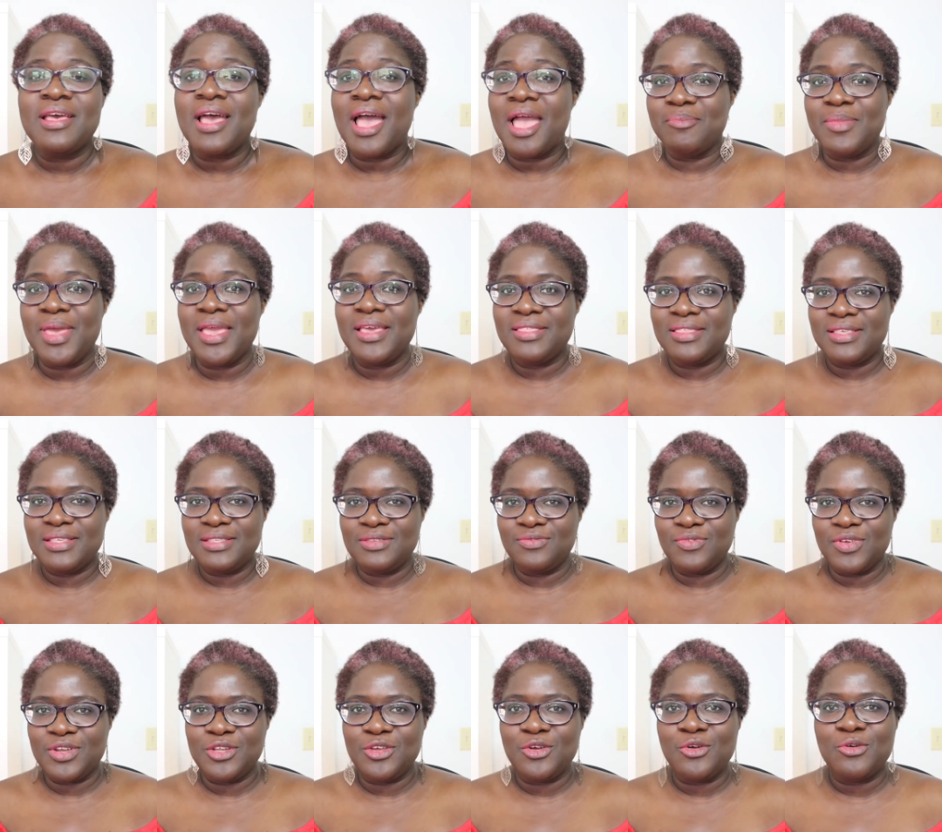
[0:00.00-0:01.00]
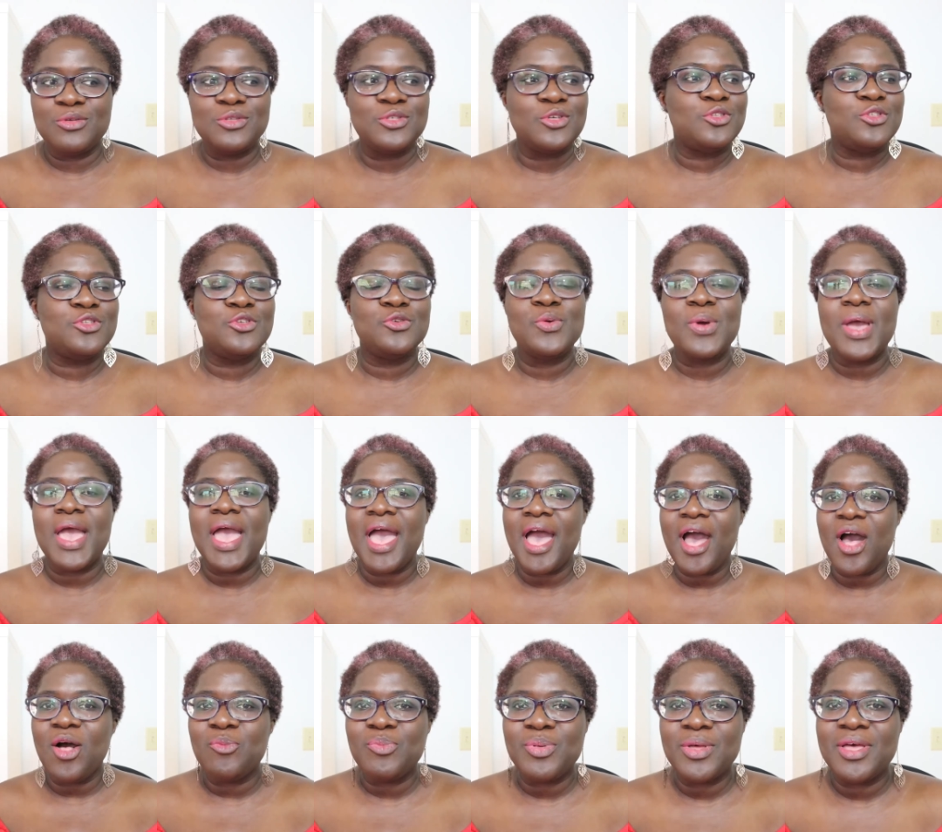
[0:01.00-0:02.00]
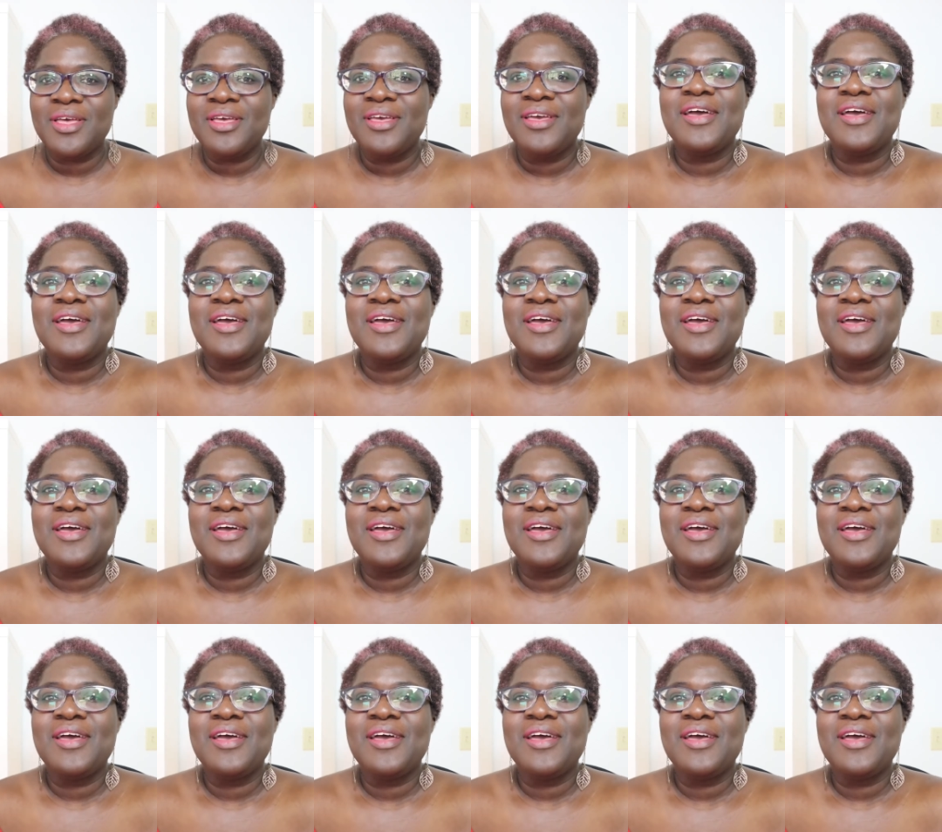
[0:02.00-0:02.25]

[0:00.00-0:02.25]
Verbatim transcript: I make these videos to help